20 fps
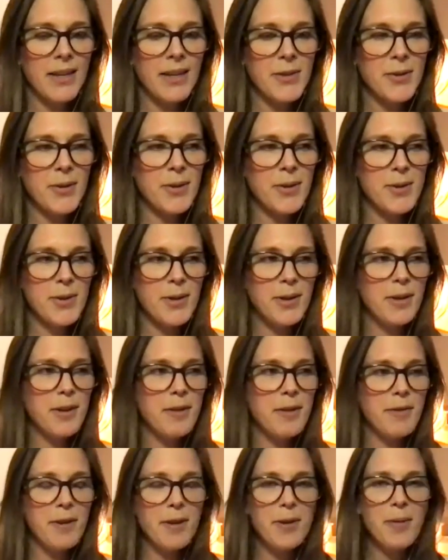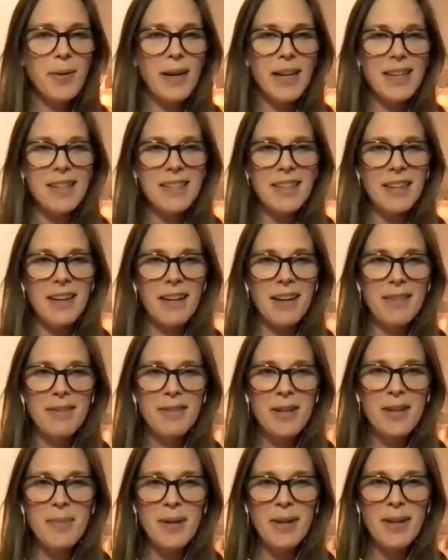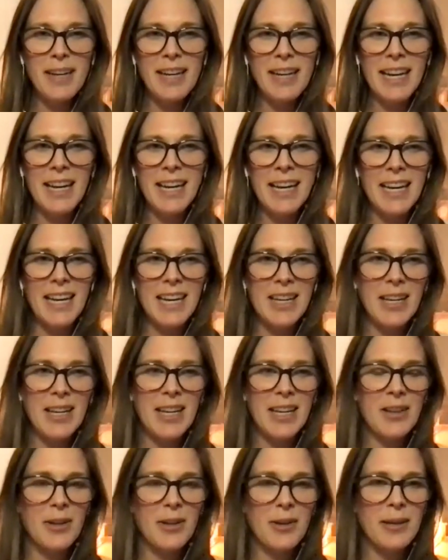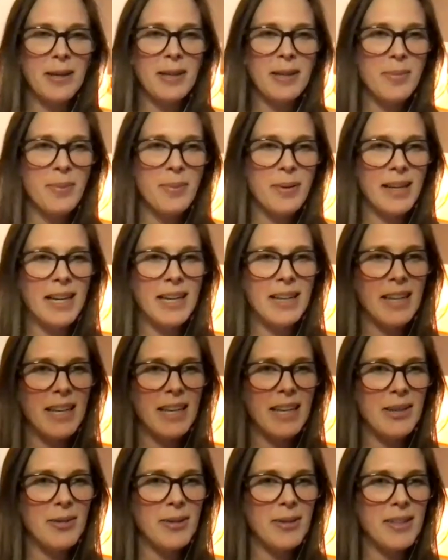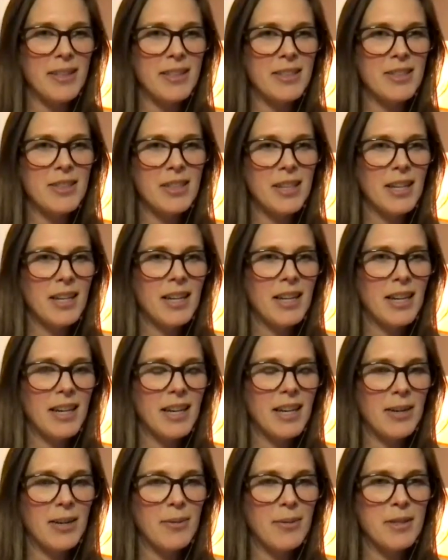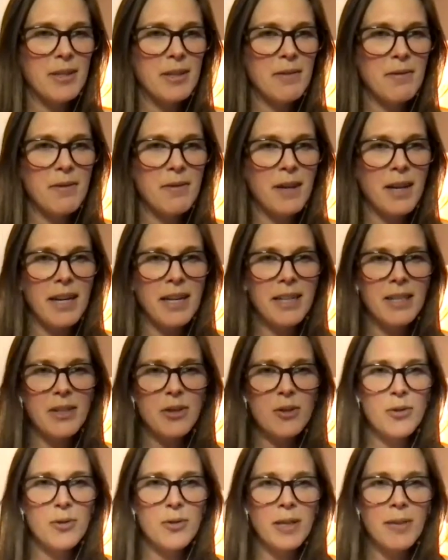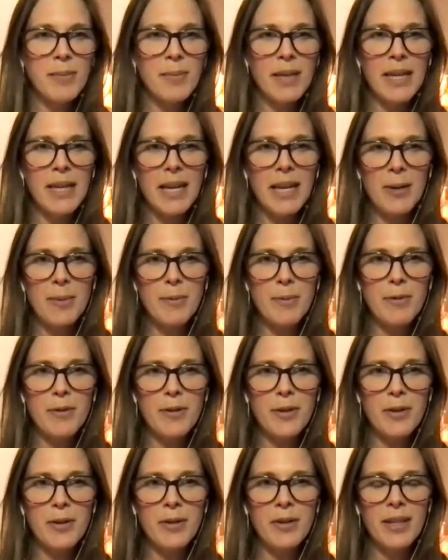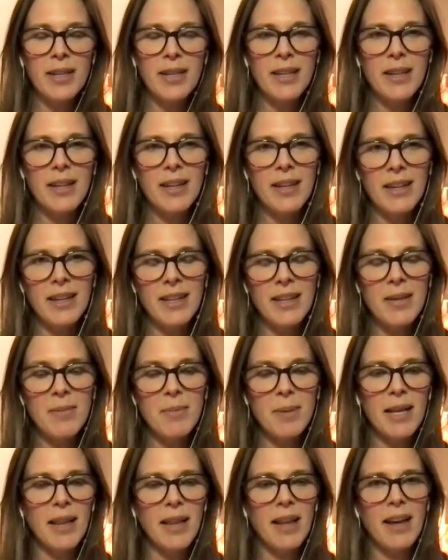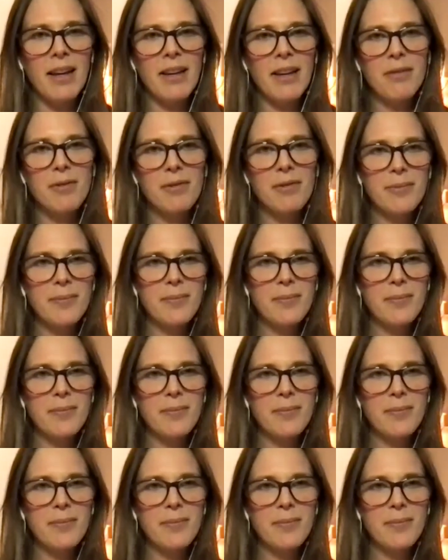those are a few ways of communicating and learning the plant language, which I find extremely helpful in my life.